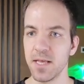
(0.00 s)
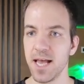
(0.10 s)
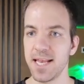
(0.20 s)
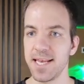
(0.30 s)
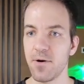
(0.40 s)

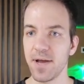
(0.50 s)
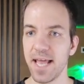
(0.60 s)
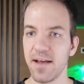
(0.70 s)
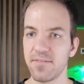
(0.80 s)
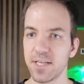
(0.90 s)
And now I
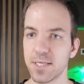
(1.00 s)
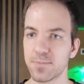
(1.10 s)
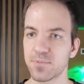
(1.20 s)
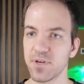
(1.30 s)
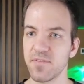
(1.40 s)
have this
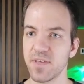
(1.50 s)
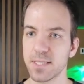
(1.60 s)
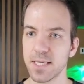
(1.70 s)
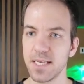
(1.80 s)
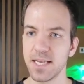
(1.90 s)

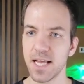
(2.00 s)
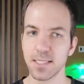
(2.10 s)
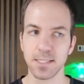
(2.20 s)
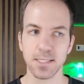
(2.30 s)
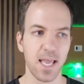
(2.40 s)
previous index